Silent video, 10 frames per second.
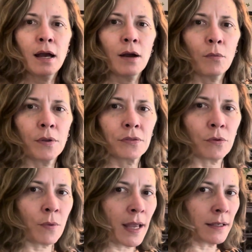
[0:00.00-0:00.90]
with the
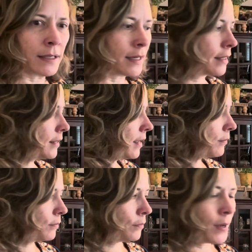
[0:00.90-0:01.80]
white linen that
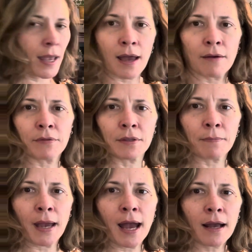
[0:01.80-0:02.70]
we have in the
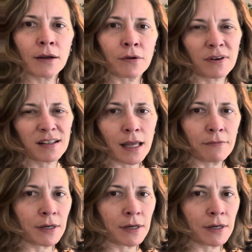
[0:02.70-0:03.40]
back, or kind of an